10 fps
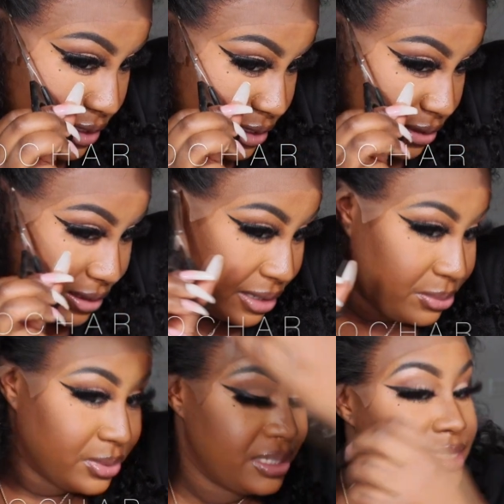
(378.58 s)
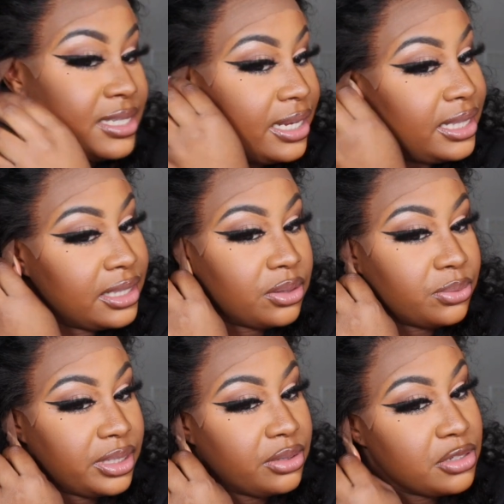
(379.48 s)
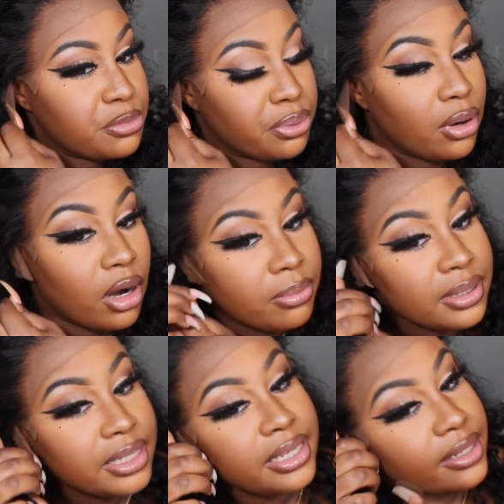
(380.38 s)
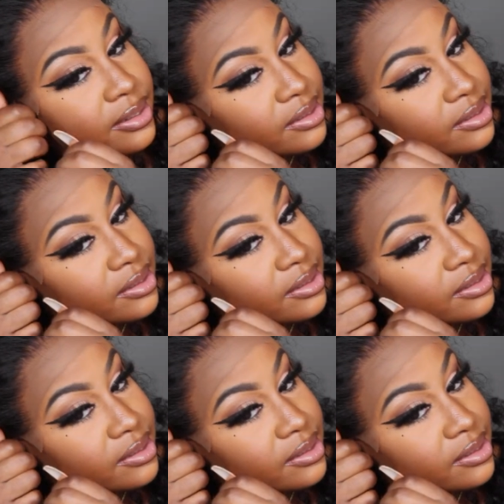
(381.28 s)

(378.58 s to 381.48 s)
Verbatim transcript: so i would say that the wig probably